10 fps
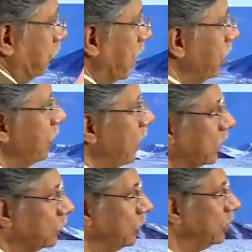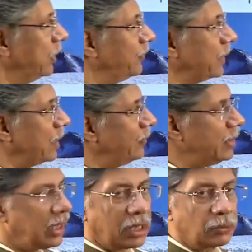coming back to it,
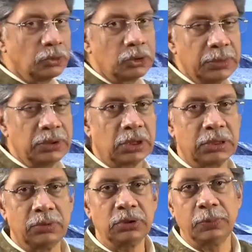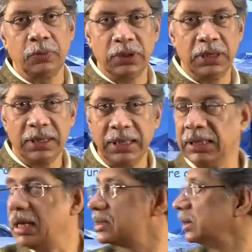we are going to be talking about the polar
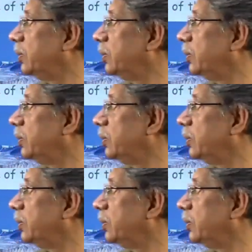areas and the